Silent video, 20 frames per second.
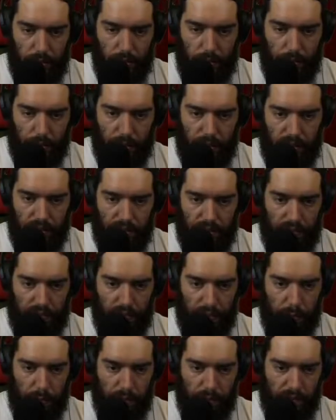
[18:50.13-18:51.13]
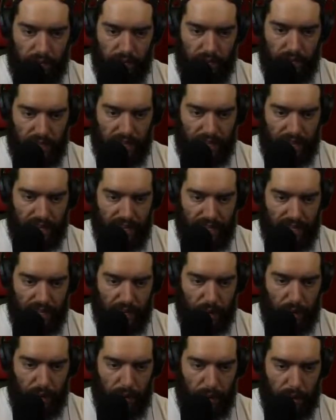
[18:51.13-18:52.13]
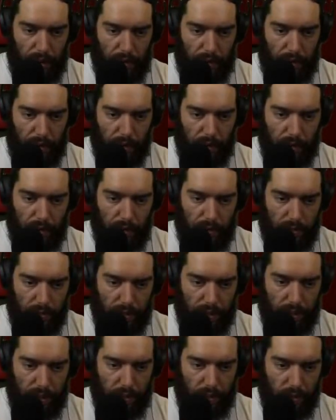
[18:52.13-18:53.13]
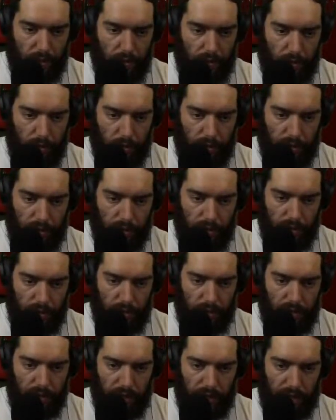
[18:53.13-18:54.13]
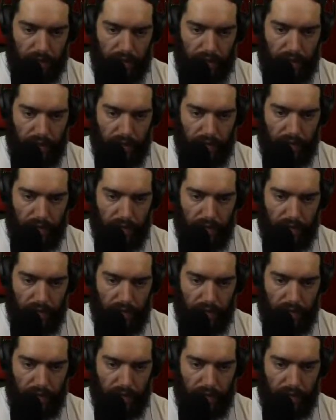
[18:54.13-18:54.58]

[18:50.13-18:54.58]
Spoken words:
But as far as being an assassin that primarily uses a bow, we're certainly doing that.